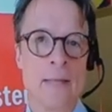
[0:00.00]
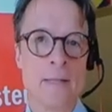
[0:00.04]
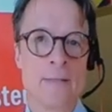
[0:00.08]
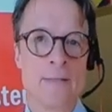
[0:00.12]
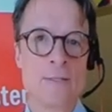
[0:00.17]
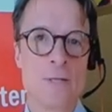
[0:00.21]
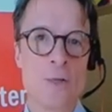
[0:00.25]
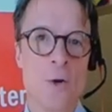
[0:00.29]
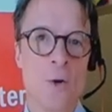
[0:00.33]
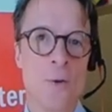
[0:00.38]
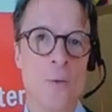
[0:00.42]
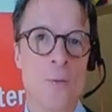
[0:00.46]
And
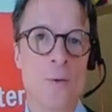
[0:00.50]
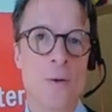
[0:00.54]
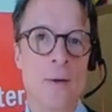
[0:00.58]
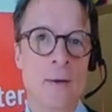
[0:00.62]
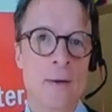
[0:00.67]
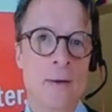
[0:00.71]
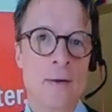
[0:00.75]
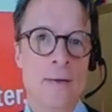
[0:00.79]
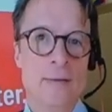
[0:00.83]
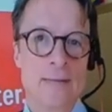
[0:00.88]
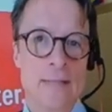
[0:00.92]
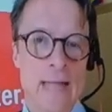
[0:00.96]
so
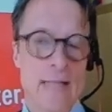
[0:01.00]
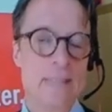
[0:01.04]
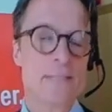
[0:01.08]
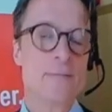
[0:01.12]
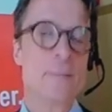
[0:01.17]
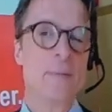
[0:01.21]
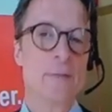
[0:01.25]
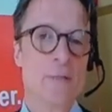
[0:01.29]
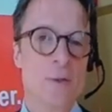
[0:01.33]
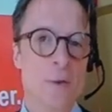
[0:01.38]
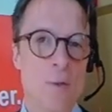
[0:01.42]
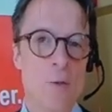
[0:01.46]
that's
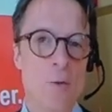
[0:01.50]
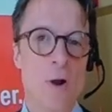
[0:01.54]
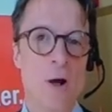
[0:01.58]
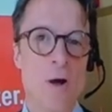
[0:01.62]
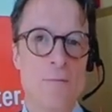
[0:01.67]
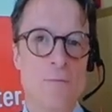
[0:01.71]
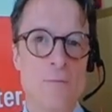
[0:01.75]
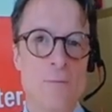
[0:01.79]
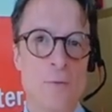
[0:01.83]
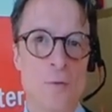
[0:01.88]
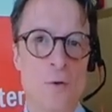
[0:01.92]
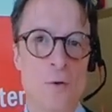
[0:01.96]
been going
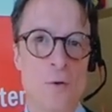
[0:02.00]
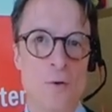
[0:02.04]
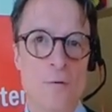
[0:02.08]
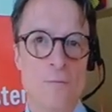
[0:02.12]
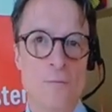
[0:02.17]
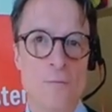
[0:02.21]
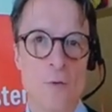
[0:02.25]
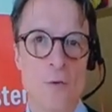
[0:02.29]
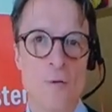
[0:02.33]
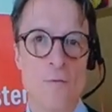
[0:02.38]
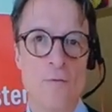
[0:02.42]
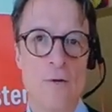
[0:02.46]
on for
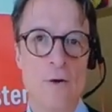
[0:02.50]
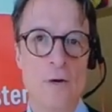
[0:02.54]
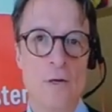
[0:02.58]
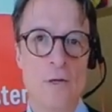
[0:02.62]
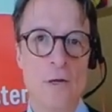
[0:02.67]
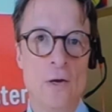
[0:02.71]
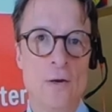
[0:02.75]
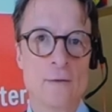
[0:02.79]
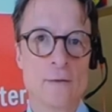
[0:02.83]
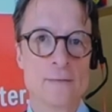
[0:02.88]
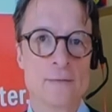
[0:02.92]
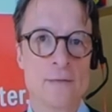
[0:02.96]
for a very
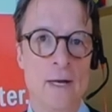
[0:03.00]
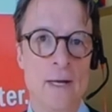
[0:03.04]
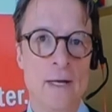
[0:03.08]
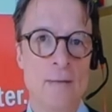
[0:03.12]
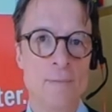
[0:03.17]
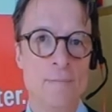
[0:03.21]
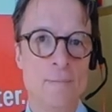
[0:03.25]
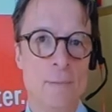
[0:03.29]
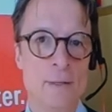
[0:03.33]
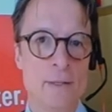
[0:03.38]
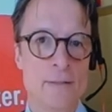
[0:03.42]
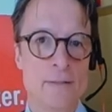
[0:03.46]
long
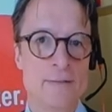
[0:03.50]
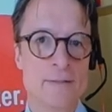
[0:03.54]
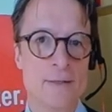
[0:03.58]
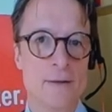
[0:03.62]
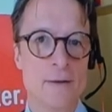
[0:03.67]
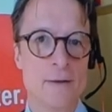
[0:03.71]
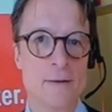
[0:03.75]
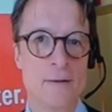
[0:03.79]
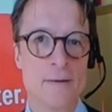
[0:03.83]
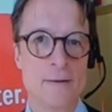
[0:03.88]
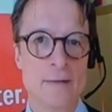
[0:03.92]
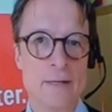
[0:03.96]
time. But
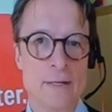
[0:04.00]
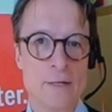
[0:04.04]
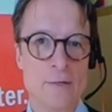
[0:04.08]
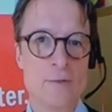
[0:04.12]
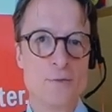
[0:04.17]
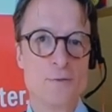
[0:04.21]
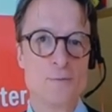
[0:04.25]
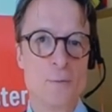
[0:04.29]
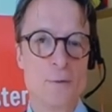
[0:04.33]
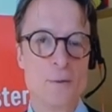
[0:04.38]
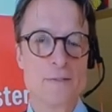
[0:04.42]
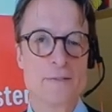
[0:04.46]
uh,
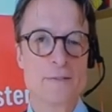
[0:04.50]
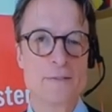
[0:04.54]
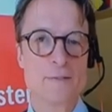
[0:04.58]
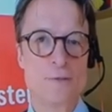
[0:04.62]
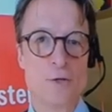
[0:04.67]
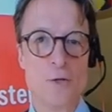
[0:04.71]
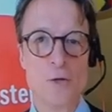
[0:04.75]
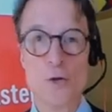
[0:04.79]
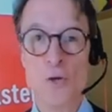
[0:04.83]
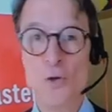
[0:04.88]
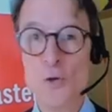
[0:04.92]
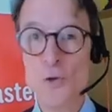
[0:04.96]
here's what's
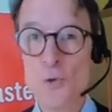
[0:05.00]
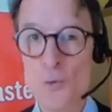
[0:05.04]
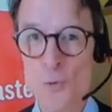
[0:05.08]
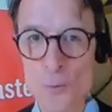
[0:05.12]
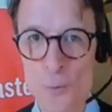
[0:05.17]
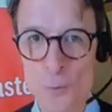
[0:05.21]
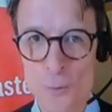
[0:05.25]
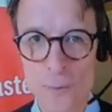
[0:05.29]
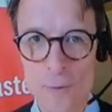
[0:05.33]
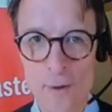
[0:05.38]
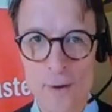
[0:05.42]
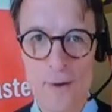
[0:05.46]

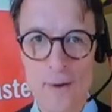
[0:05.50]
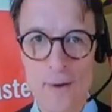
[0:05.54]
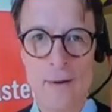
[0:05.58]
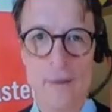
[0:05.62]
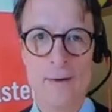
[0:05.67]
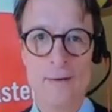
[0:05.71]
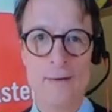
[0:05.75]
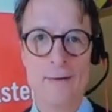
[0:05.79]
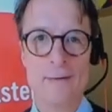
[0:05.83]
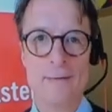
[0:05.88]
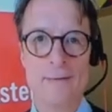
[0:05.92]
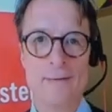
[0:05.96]
new
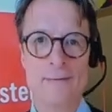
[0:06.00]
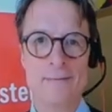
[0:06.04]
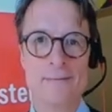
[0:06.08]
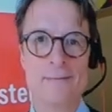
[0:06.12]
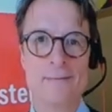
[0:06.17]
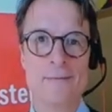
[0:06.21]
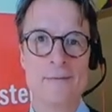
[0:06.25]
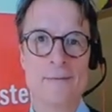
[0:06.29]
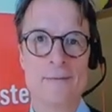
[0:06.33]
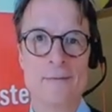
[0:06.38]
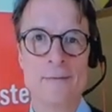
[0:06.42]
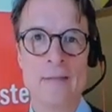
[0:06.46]
uh,
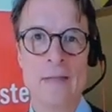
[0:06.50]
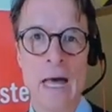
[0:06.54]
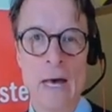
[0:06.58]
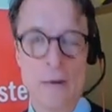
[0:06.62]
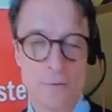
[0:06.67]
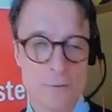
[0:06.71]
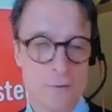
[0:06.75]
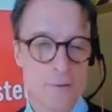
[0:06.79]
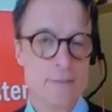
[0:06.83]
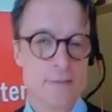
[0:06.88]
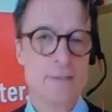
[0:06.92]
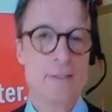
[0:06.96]
now:
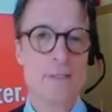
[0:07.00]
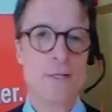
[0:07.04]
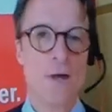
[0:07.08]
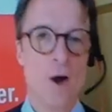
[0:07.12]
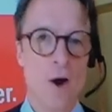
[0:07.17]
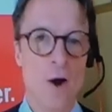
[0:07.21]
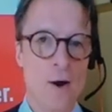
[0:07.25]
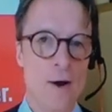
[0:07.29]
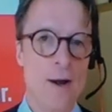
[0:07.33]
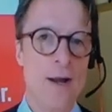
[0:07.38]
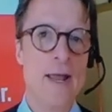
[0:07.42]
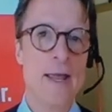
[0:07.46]
the
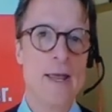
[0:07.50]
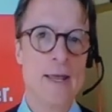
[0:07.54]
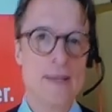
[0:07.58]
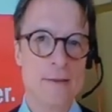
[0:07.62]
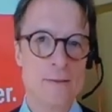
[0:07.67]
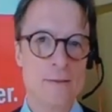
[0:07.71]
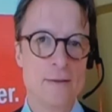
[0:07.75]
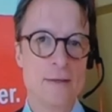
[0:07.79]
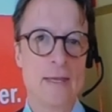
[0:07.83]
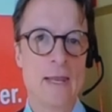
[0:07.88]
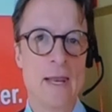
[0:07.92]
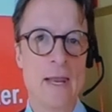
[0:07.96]
CRA,
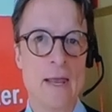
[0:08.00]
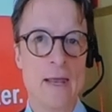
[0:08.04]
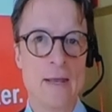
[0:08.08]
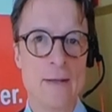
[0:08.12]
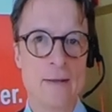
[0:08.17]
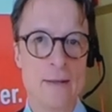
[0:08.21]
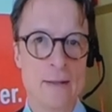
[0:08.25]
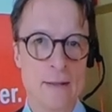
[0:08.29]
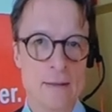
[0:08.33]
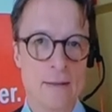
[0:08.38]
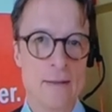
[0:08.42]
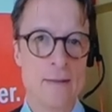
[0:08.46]
the, Can-
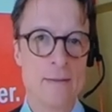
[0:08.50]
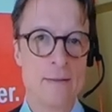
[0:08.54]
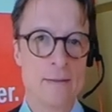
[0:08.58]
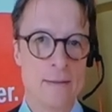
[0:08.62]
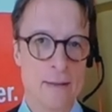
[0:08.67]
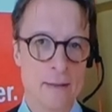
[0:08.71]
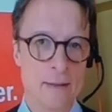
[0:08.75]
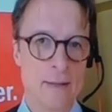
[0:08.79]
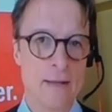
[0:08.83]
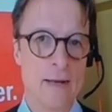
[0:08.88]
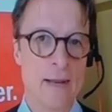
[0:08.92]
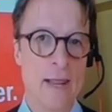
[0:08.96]
the,
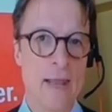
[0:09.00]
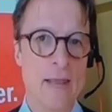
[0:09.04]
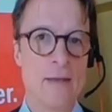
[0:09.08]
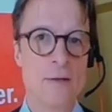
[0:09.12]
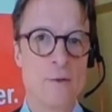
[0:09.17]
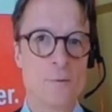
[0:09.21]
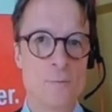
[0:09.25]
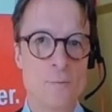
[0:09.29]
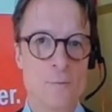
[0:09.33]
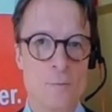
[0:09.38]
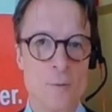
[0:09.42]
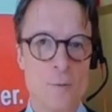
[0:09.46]
the
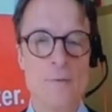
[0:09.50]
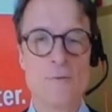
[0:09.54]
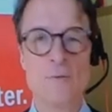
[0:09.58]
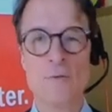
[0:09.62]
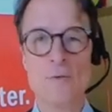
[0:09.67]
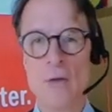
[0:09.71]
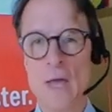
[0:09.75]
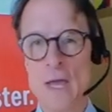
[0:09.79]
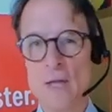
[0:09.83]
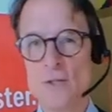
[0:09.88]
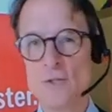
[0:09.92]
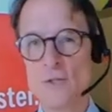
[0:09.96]
Canadian
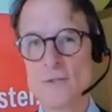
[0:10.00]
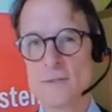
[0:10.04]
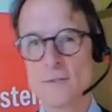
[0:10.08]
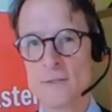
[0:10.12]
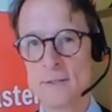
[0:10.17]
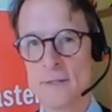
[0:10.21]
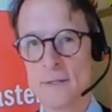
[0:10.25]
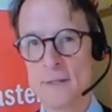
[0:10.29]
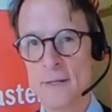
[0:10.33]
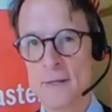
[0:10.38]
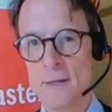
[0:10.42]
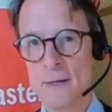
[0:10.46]
Revenue
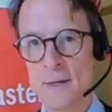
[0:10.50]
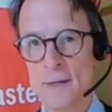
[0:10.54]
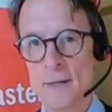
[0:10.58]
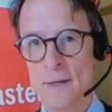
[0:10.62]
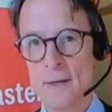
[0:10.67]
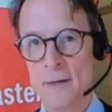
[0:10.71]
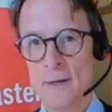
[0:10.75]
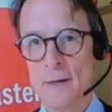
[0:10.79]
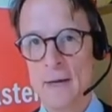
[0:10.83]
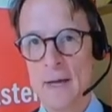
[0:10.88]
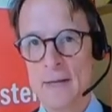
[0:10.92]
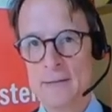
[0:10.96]
Agency,
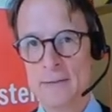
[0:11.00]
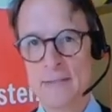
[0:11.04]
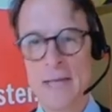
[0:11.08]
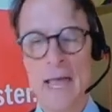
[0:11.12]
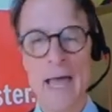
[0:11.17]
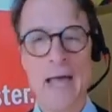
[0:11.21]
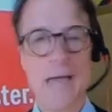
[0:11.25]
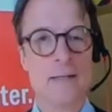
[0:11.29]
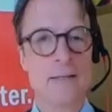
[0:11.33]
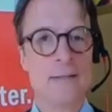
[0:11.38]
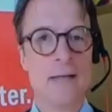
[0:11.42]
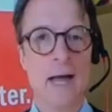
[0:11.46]
has
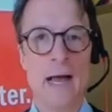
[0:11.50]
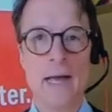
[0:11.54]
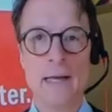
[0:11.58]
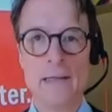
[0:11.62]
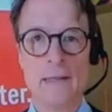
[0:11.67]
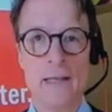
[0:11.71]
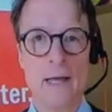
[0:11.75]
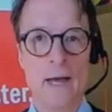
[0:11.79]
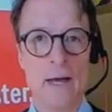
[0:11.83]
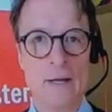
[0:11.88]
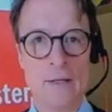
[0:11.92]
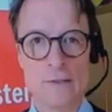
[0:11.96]
had
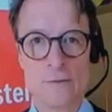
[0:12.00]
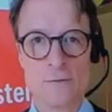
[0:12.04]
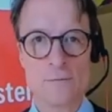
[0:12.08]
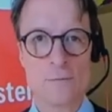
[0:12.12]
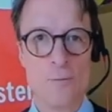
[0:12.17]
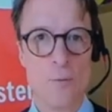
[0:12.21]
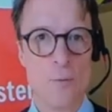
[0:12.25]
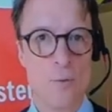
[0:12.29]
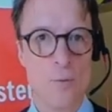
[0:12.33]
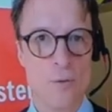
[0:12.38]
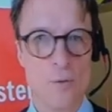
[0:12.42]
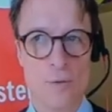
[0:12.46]
guidelines
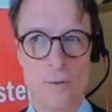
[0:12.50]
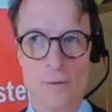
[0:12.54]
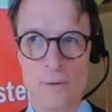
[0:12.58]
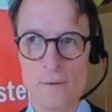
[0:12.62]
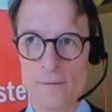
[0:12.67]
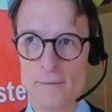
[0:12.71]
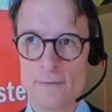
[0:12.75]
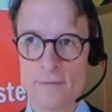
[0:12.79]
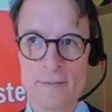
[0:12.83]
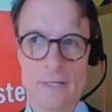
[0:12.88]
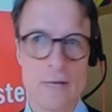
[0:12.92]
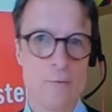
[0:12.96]

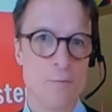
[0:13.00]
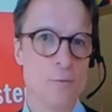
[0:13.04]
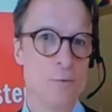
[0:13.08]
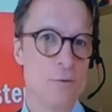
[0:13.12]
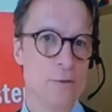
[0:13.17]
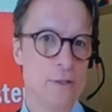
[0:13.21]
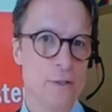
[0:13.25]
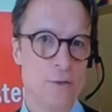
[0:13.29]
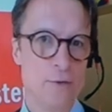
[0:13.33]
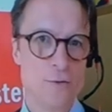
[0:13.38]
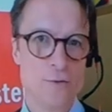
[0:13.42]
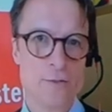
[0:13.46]
for several
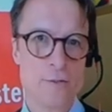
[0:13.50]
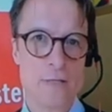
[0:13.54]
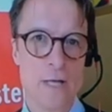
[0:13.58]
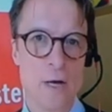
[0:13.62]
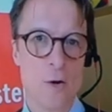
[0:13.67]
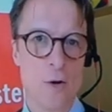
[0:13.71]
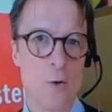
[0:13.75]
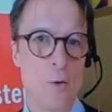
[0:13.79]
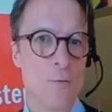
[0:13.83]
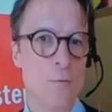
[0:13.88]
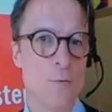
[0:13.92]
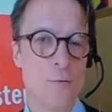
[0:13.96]
years
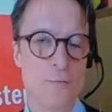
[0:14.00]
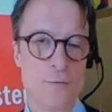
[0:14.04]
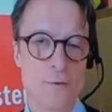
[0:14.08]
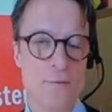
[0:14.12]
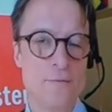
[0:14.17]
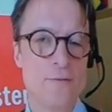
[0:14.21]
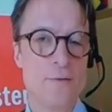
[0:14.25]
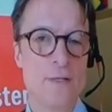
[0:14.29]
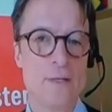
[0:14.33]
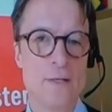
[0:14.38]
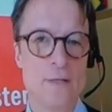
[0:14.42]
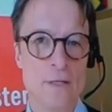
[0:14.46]
now, over
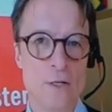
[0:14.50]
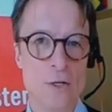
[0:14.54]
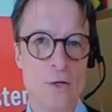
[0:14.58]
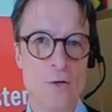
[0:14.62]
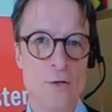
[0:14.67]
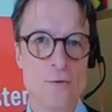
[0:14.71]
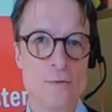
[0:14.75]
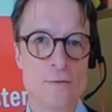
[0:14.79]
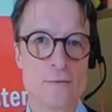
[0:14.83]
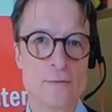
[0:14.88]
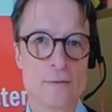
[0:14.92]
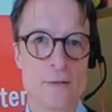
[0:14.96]
15
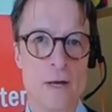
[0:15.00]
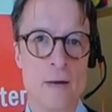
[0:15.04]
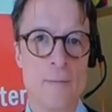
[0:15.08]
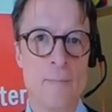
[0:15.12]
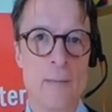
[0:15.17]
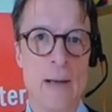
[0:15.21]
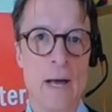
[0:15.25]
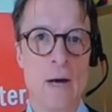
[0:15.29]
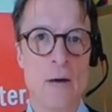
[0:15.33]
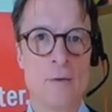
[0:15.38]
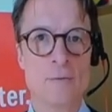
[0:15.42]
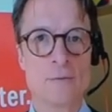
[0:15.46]
years,
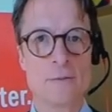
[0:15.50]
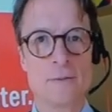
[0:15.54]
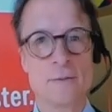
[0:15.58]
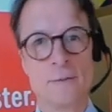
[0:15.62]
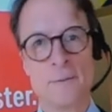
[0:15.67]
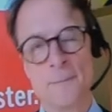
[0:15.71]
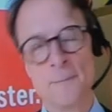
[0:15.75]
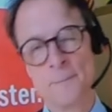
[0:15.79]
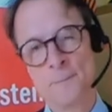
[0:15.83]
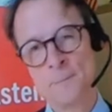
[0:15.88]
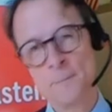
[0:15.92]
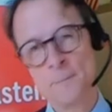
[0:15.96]
about